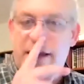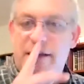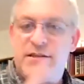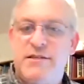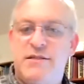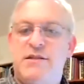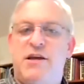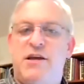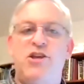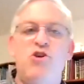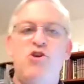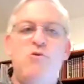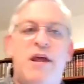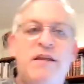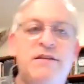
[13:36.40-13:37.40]
to our next uh,
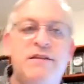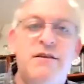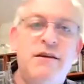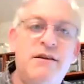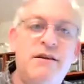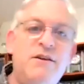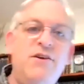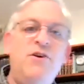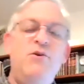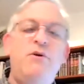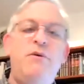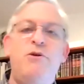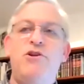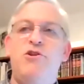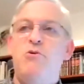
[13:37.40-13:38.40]
unit,
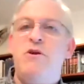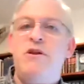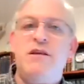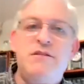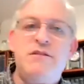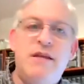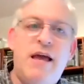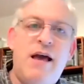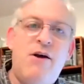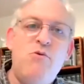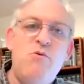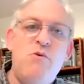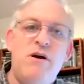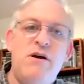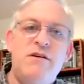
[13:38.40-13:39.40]
We've been doing this
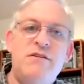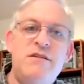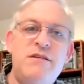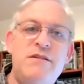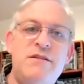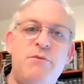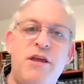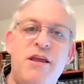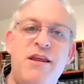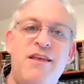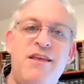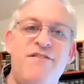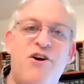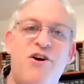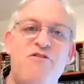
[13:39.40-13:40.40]
now uh, since the
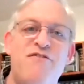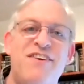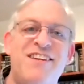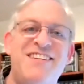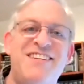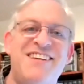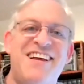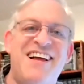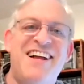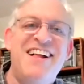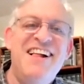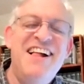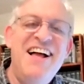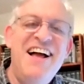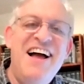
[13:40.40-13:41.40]
beginning of COVID.
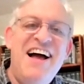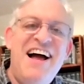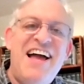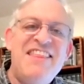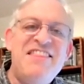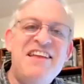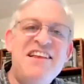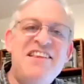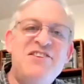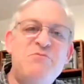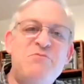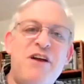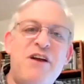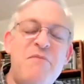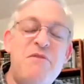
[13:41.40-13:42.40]
Uh, I think
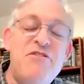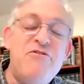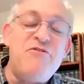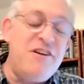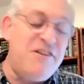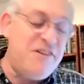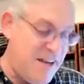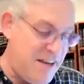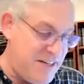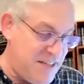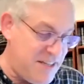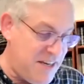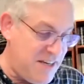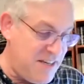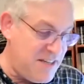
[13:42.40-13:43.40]
this will probably be three
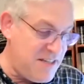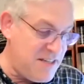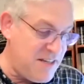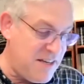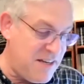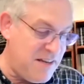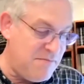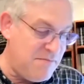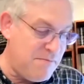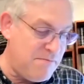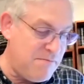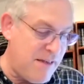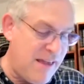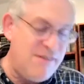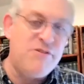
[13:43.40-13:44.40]
classes. Uh,
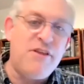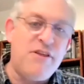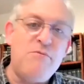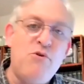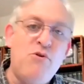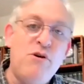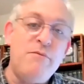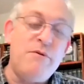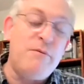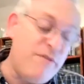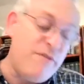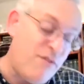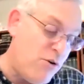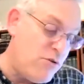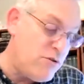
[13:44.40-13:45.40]
I don't think more,
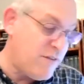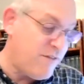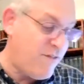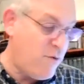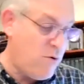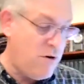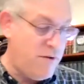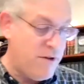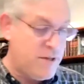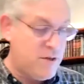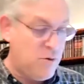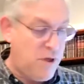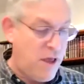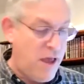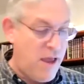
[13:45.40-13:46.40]
but if it goes to four,
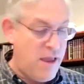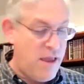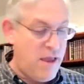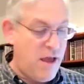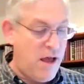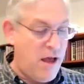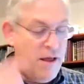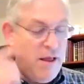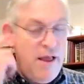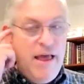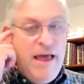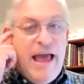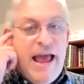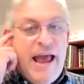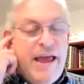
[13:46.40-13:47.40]
it's okay. Uh,
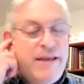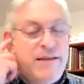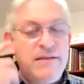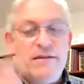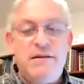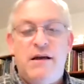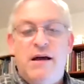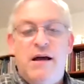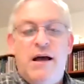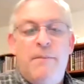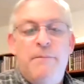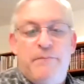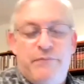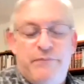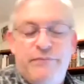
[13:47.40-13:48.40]
and
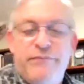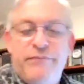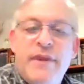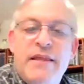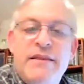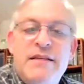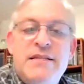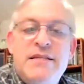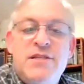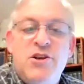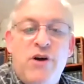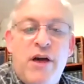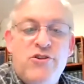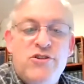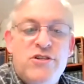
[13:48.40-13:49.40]
um, this
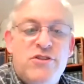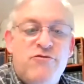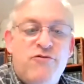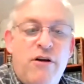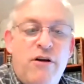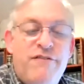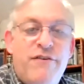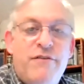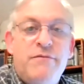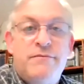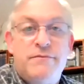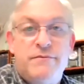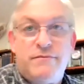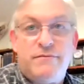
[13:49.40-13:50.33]
is the Letters of the Rav